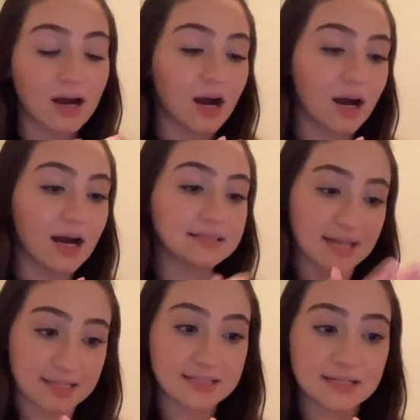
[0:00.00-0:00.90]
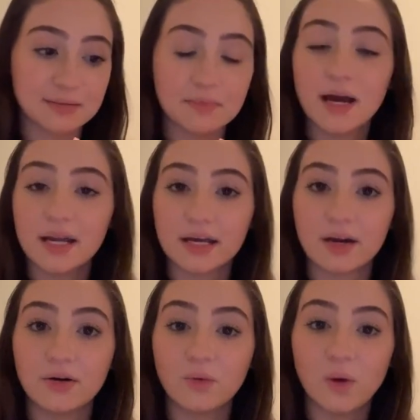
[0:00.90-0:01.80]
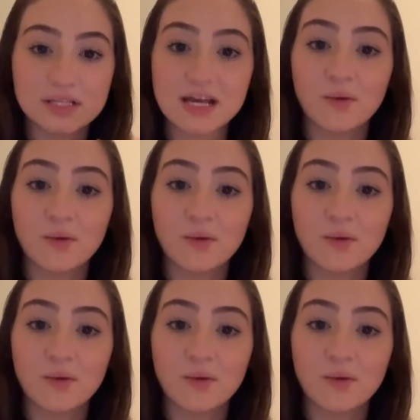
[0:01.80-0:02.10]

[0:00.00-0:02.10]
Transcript: I text him and I go, what's